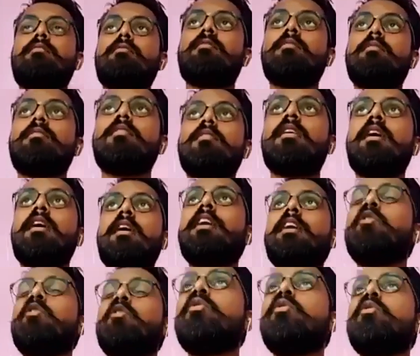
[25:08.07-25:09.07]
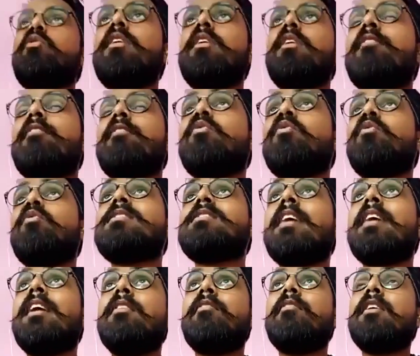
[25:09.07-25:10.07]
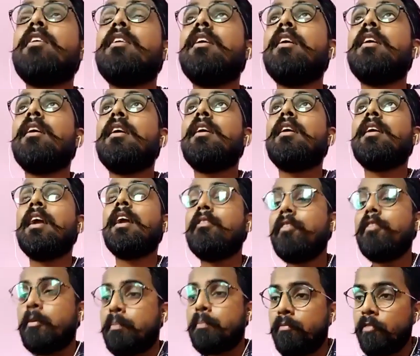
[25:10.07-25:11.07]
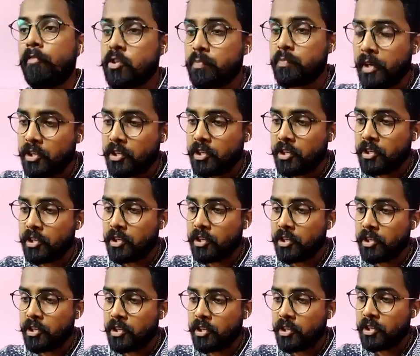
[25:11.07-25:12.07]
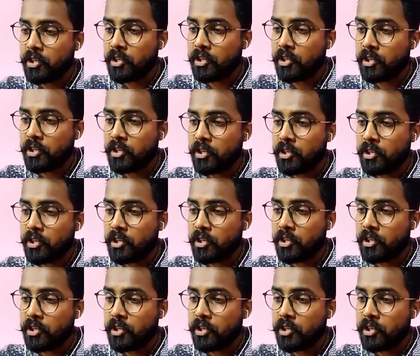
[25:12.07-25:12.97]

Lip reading: and you don't have to ask anyone that which pictures I can put on website,